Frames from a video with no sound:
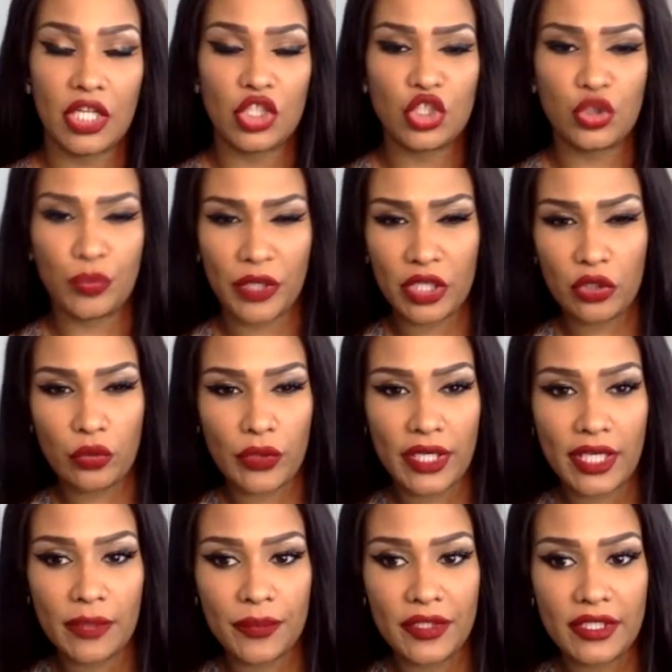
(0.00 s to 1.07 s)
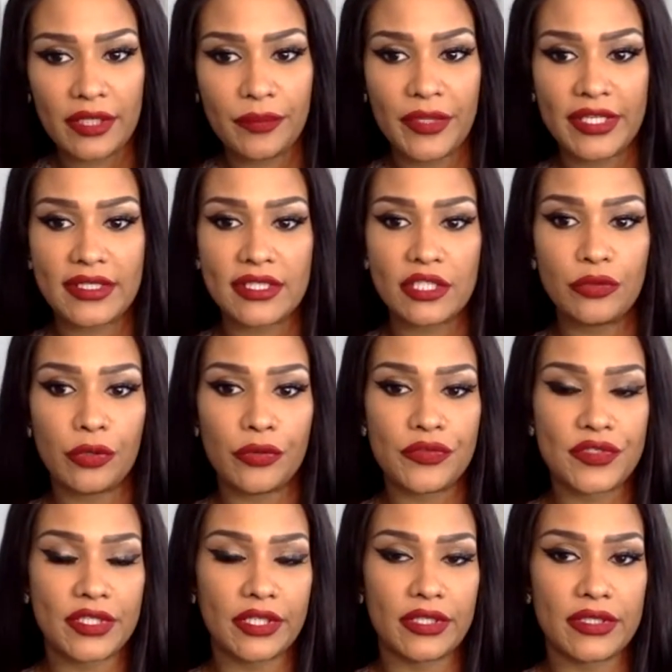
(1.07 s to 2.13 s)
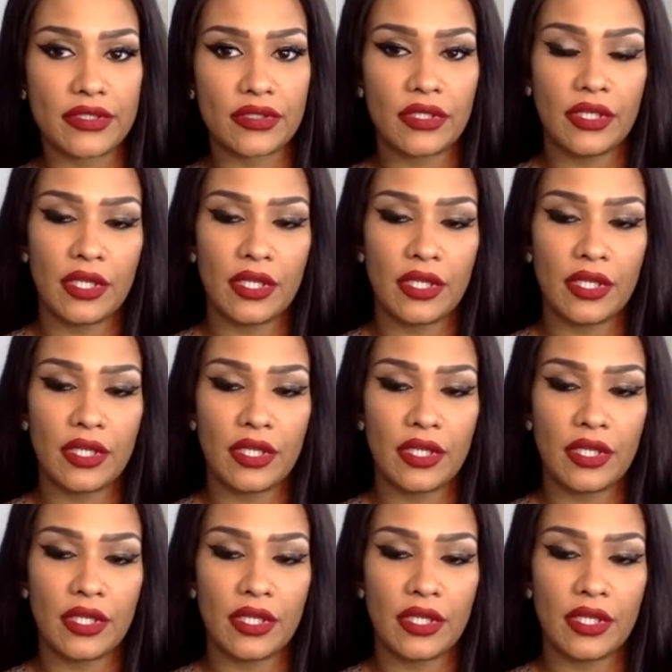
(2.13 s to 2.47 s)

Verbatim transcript: to make you happy? It makes zero sense.